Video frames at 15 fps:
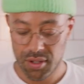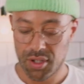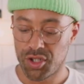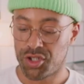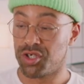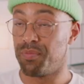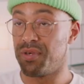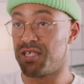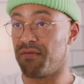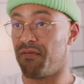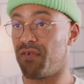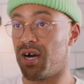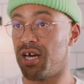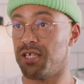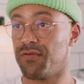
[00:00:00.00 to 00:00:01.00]
should be
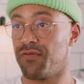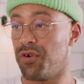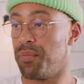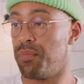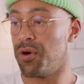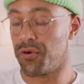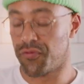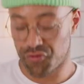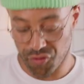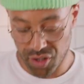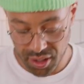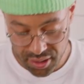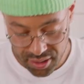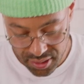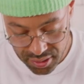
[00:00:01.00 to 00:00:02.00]
suffice for both
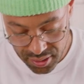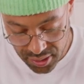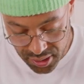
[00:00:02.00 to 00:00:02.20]
drinks.